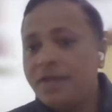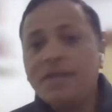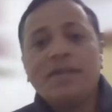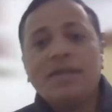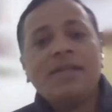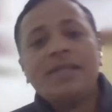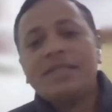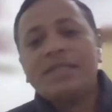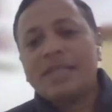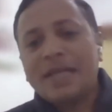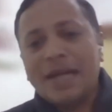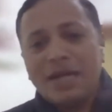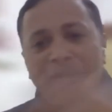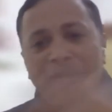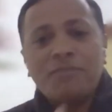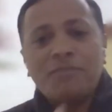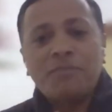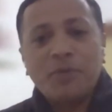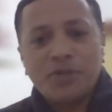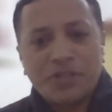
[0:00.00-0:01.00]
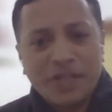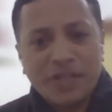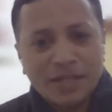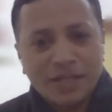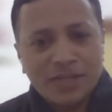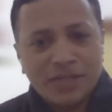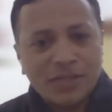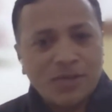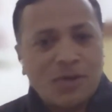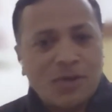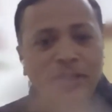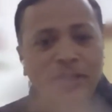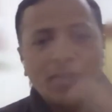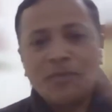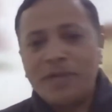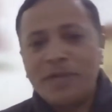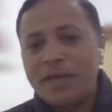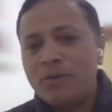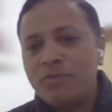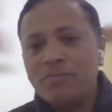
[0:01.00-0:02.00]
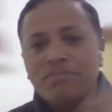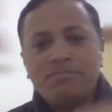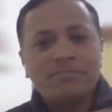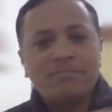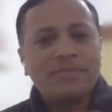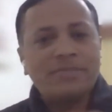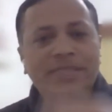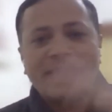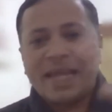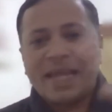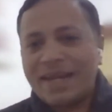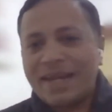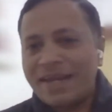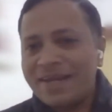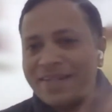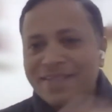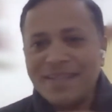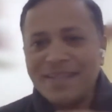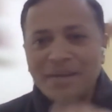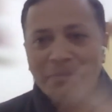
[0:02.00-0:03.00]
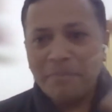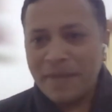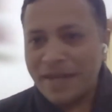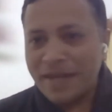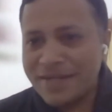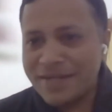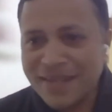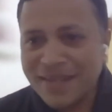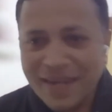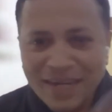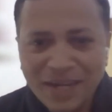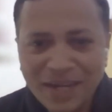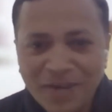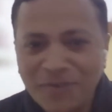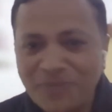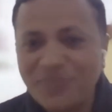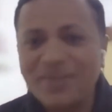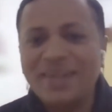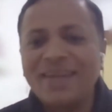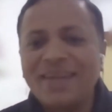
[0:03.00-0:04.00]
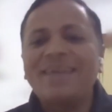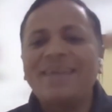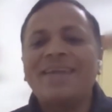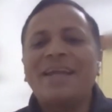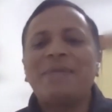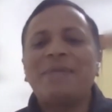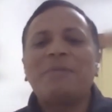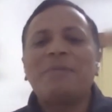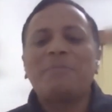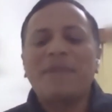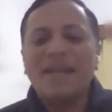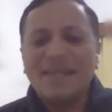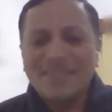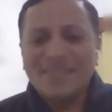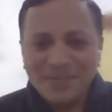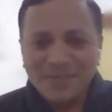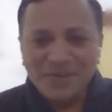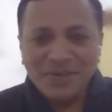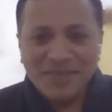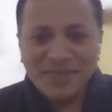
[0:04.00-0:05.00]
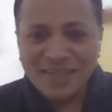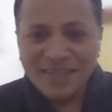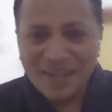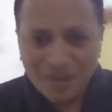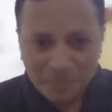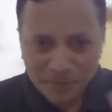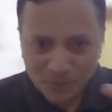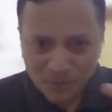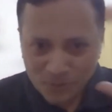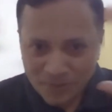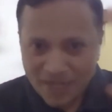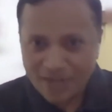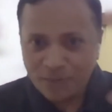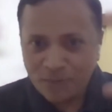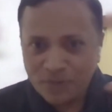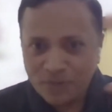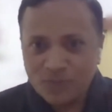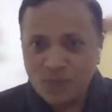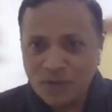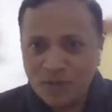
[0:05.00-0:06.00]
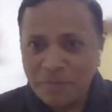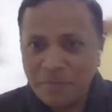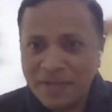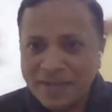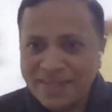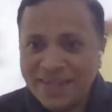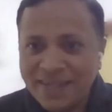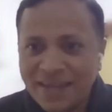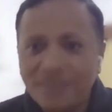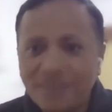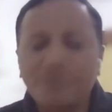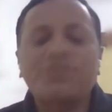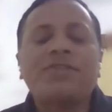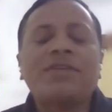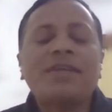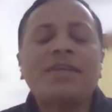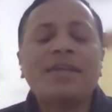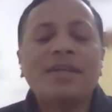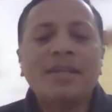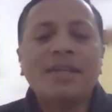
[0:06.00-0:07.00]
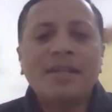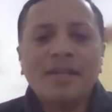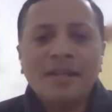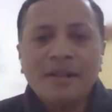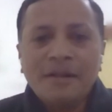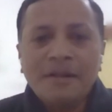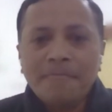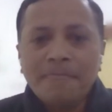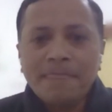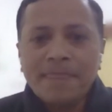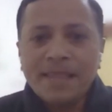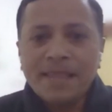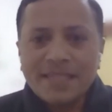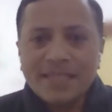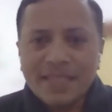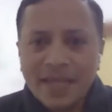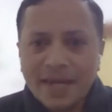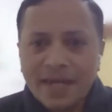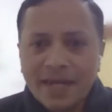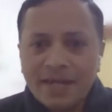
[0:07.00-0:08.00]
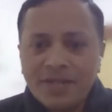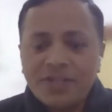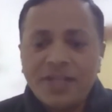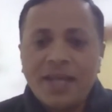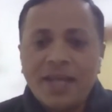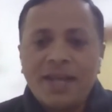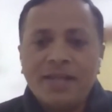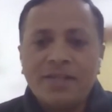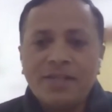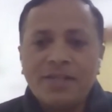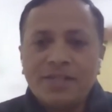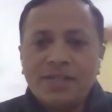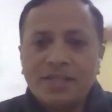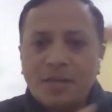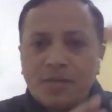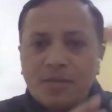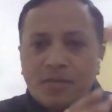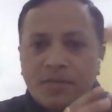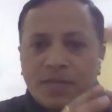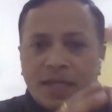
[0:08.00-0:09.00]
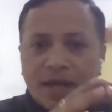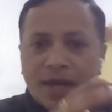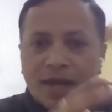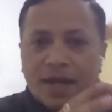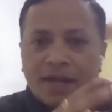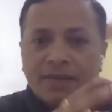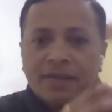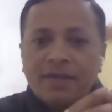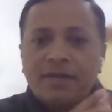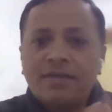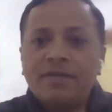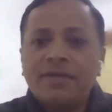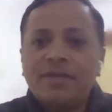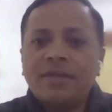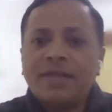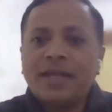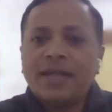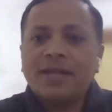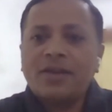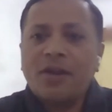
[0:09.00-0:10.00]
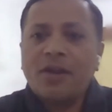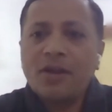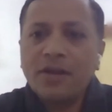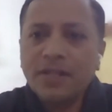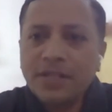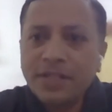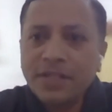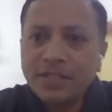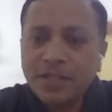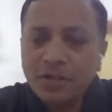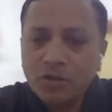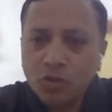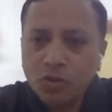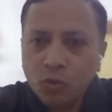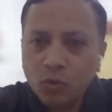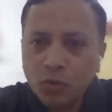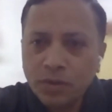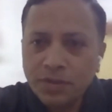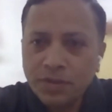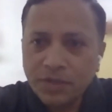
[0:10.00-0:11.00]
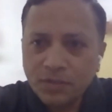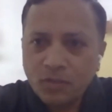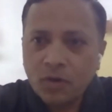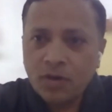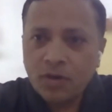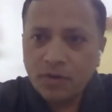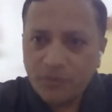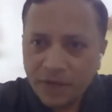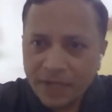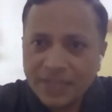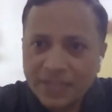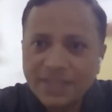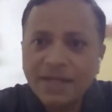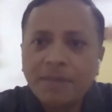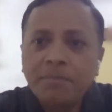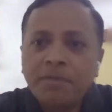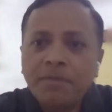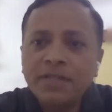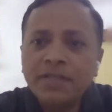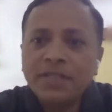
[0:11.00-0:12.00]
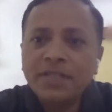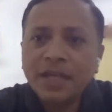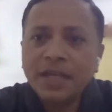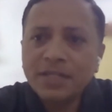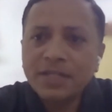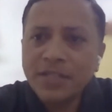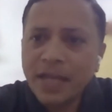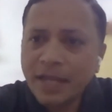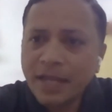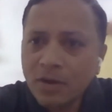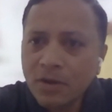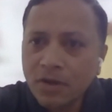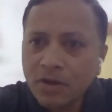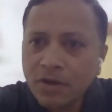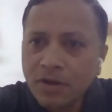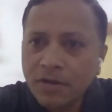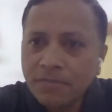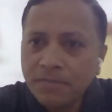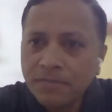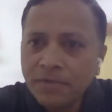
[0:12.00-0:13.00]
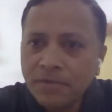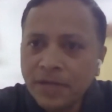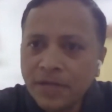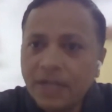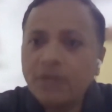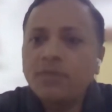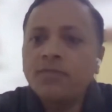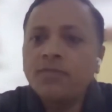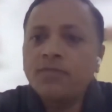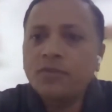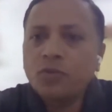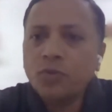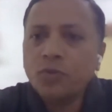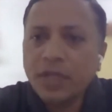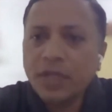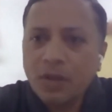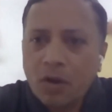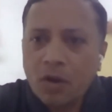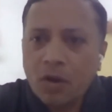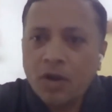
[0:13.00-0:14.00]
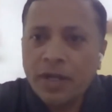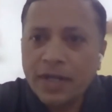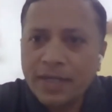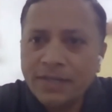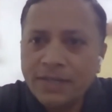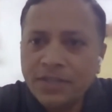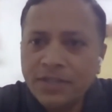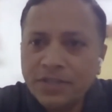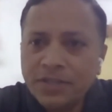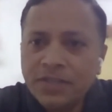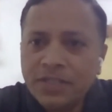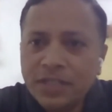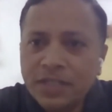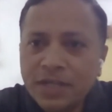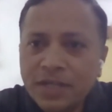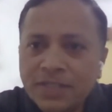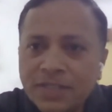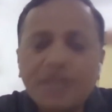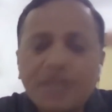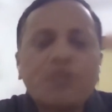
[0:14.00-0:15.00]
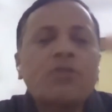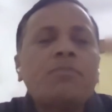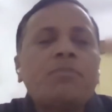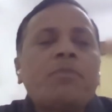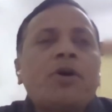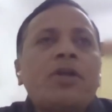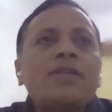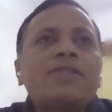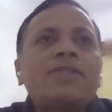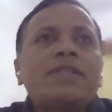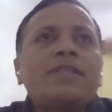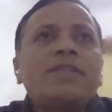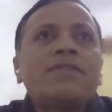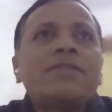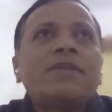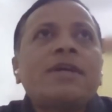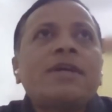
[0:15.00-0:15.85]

she kind of pushed us all the way to seconds and minutes kind of real-time updates into the ERP. So that was one big challenge. The second challenge is some of the other technologies and tools involved. For example, single sign-on, right, to the organization single sign-on policies.